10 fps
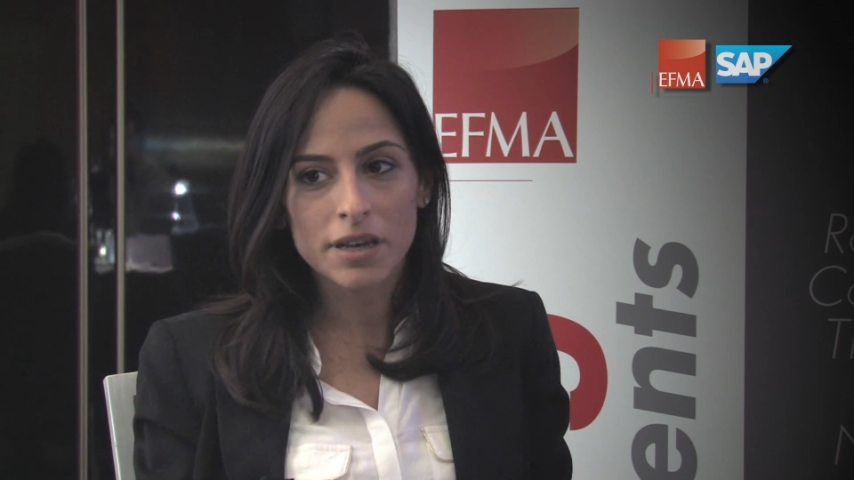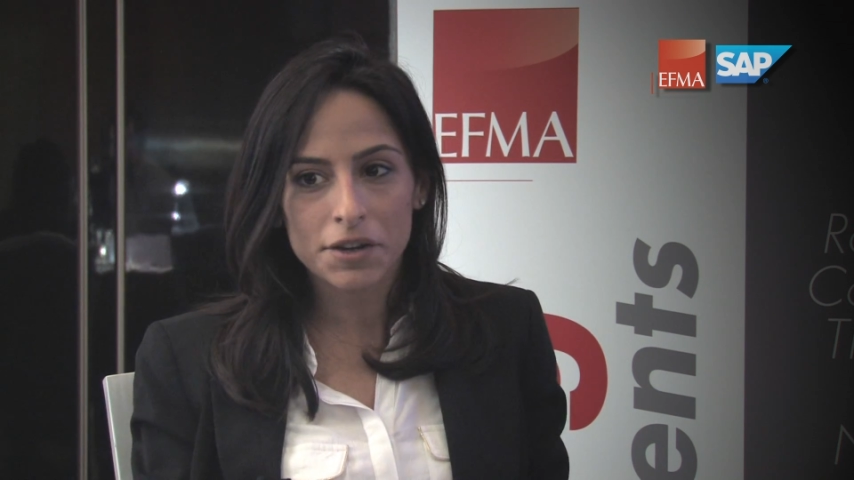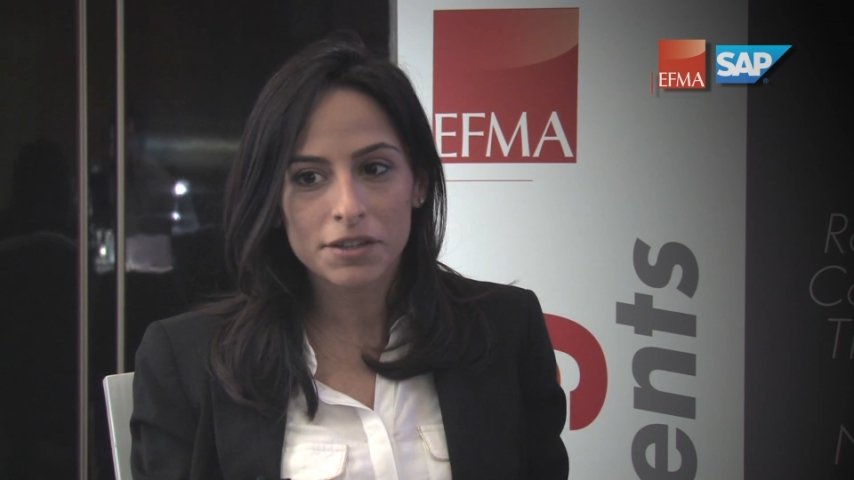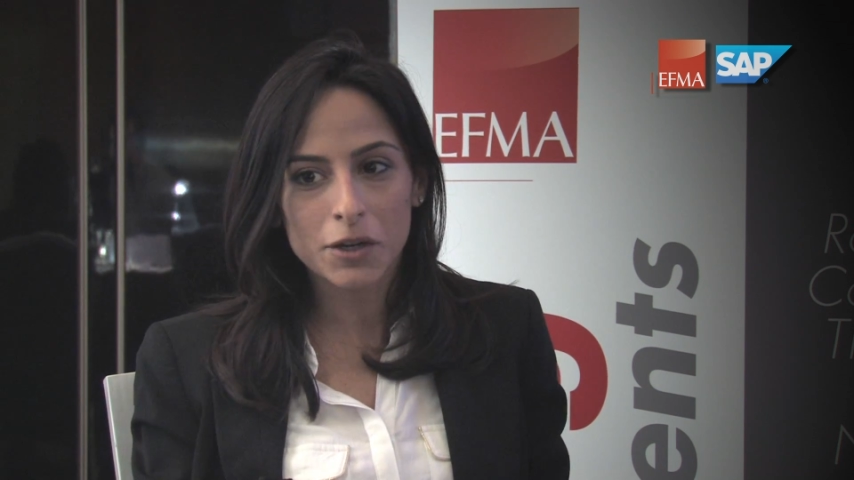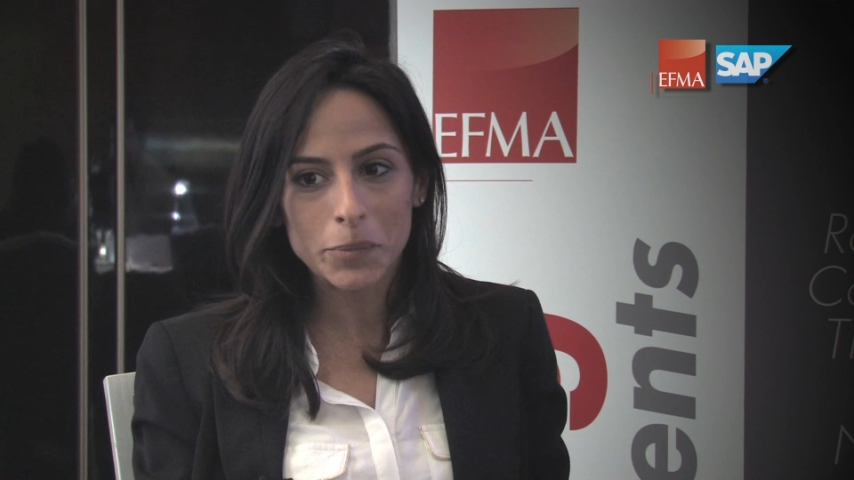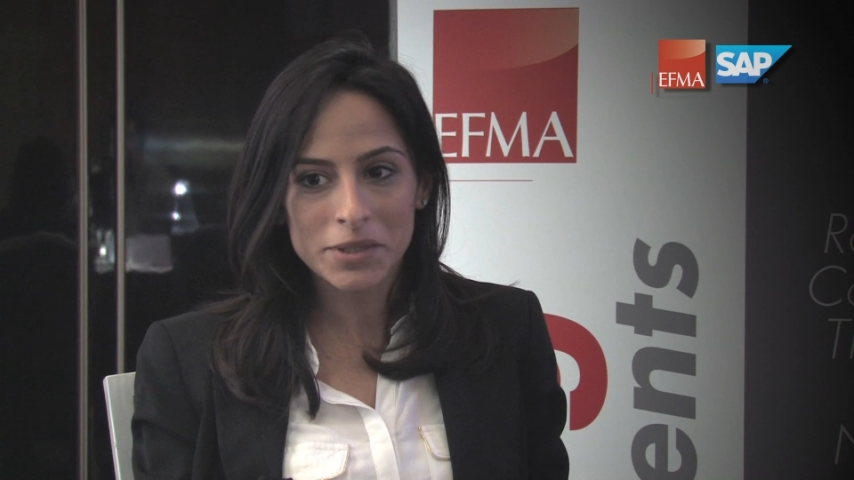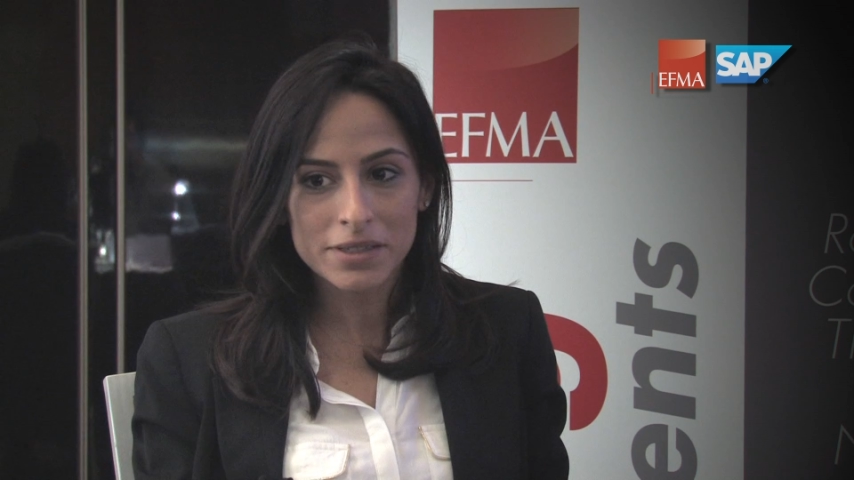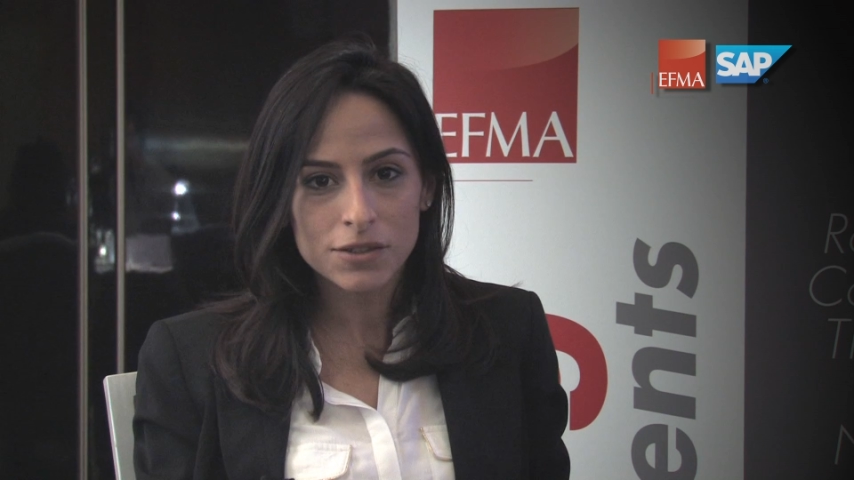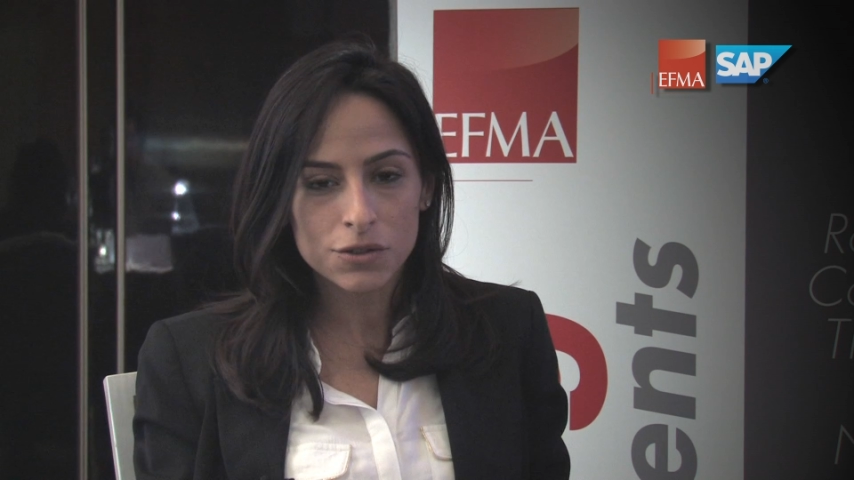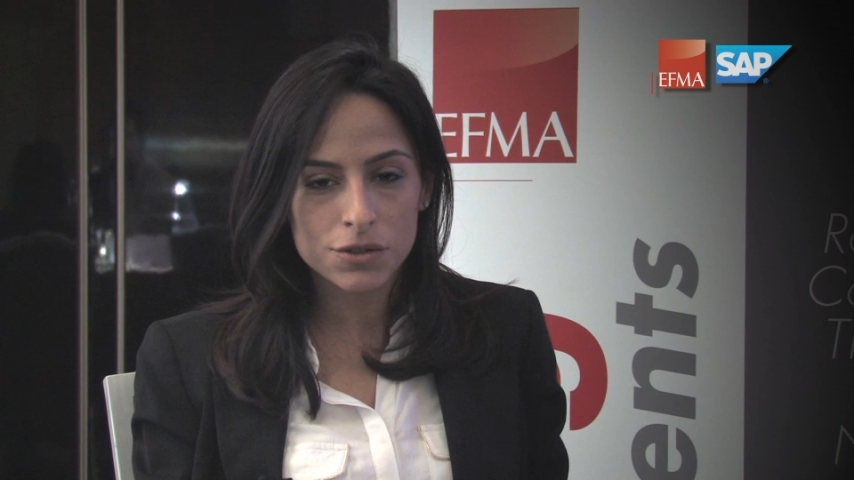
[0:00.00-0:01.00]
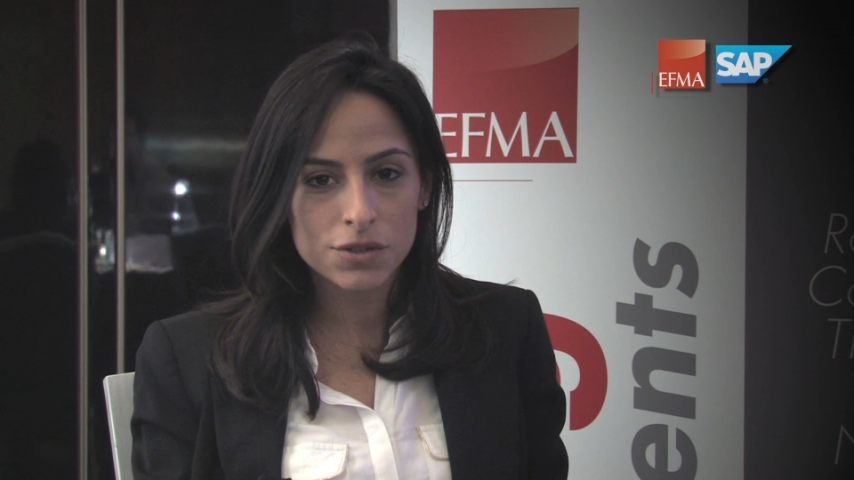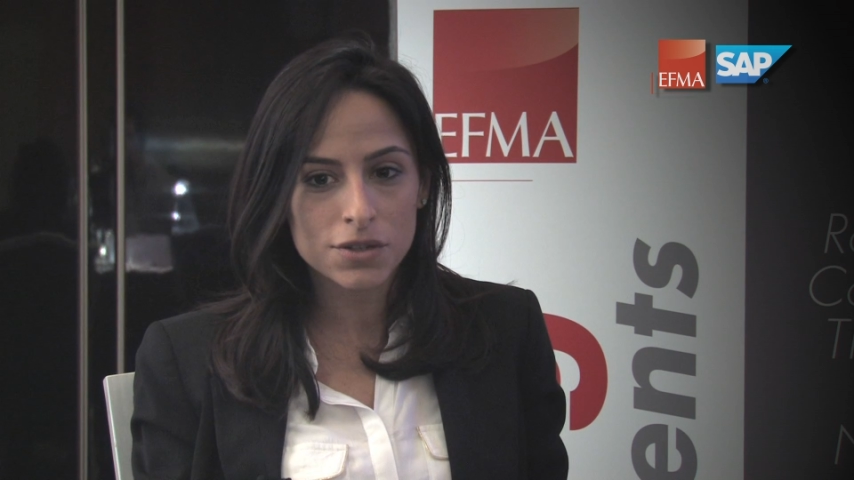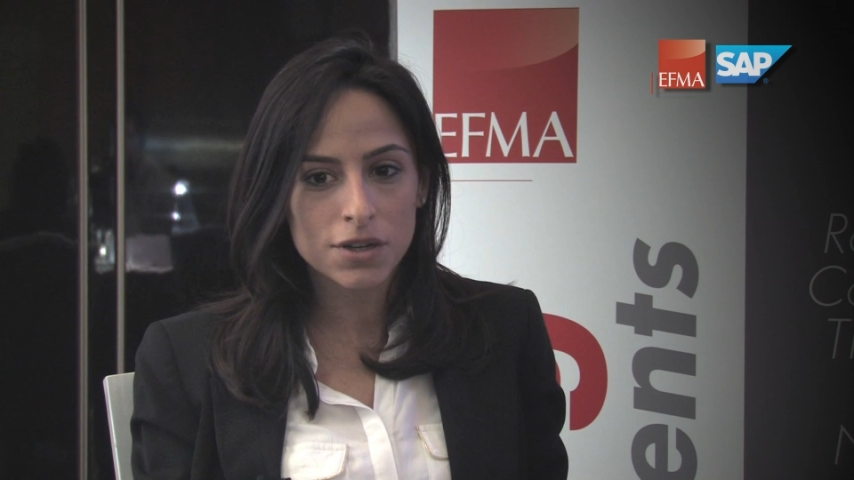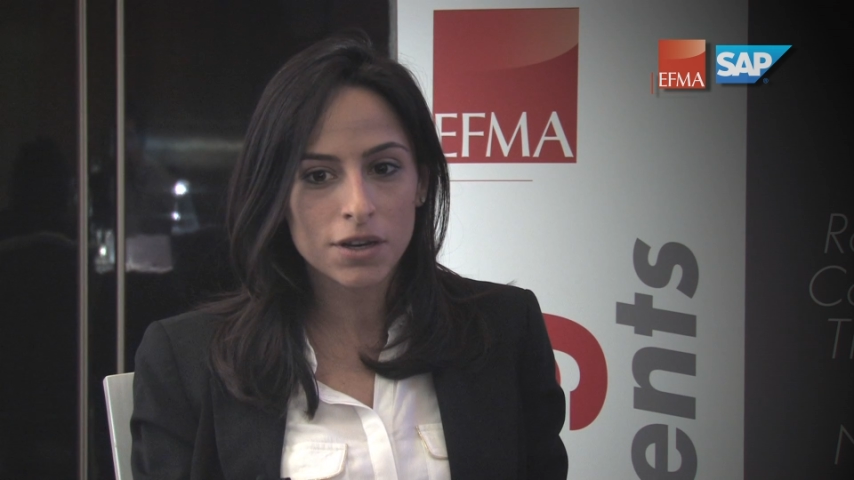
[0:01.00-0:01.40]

direct competitors,